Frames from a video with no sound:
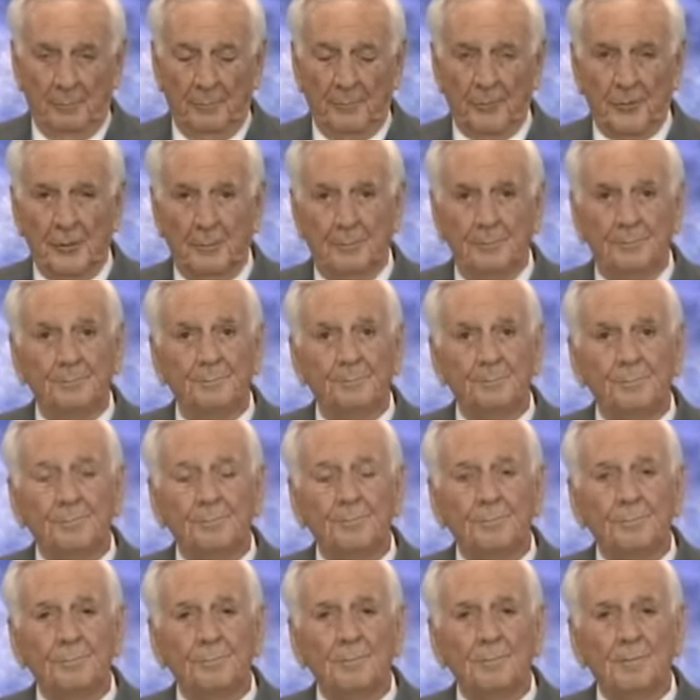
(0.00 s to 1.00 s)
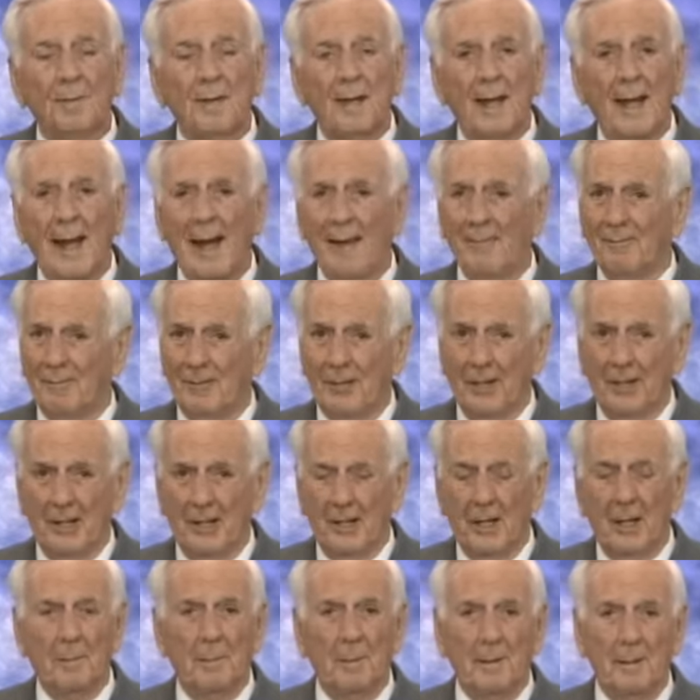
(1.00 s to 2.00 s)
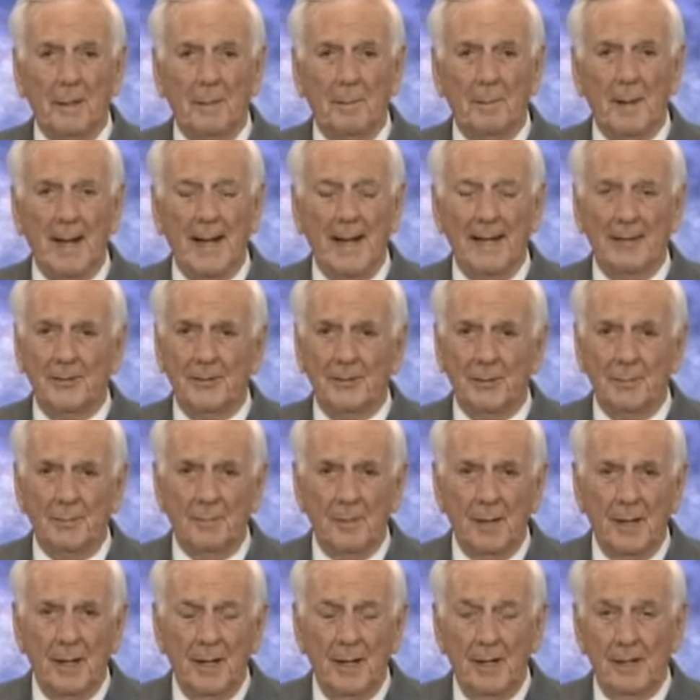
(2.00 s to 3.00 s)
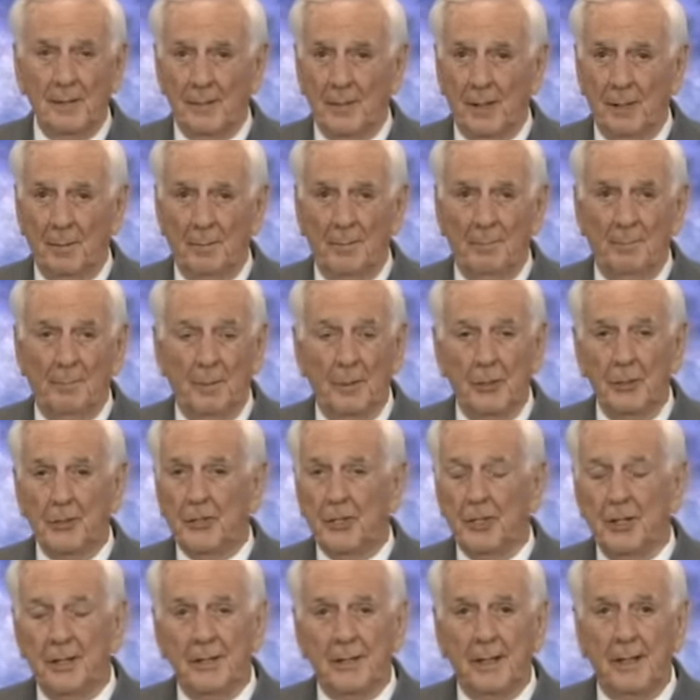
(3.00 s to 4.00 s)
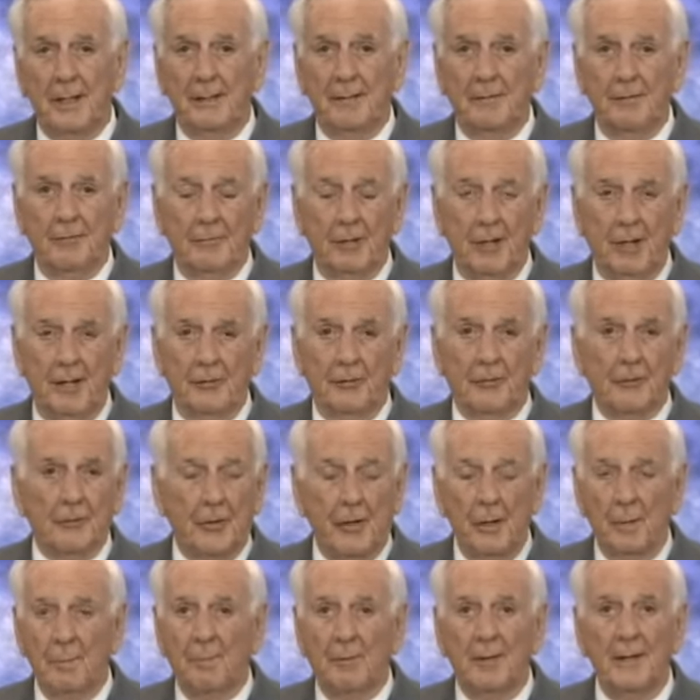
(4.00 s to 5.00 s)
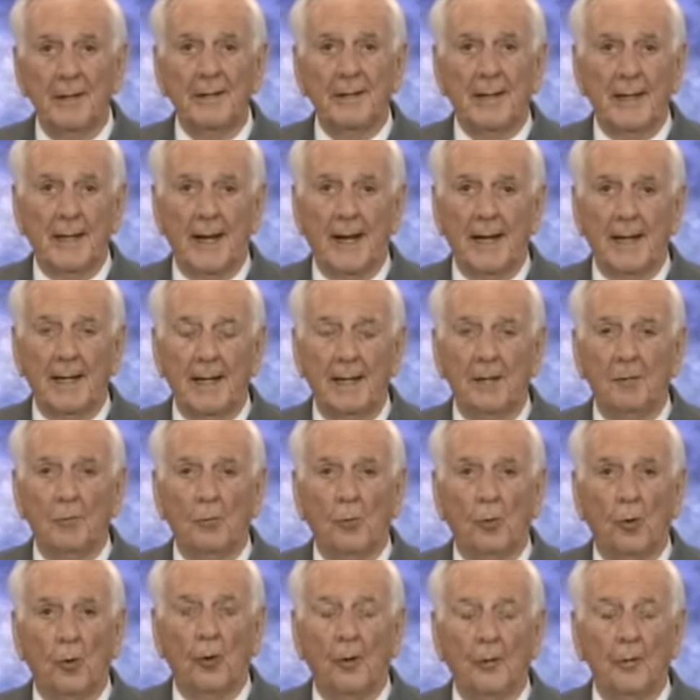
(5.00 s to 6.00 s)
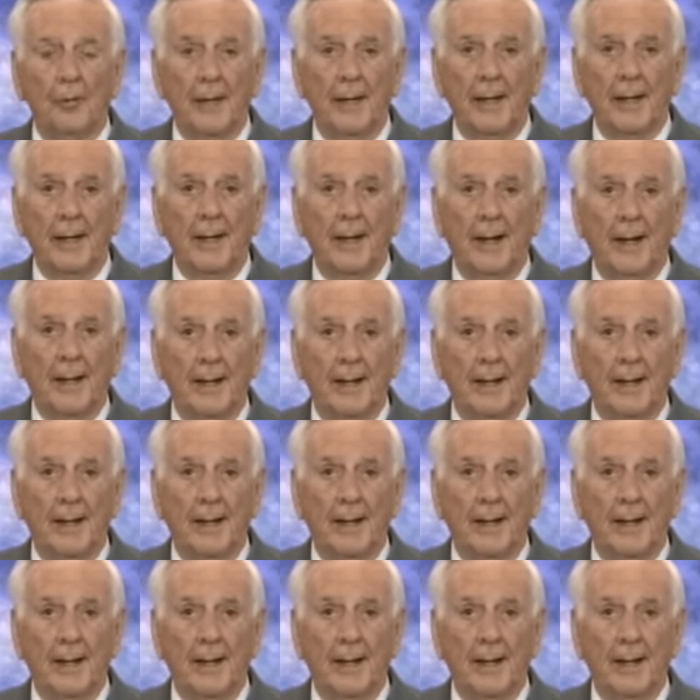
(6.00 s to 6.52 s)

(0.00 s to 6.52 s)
cut up some I've dug up in the past some some bushes and, and shrubbery that I didn't want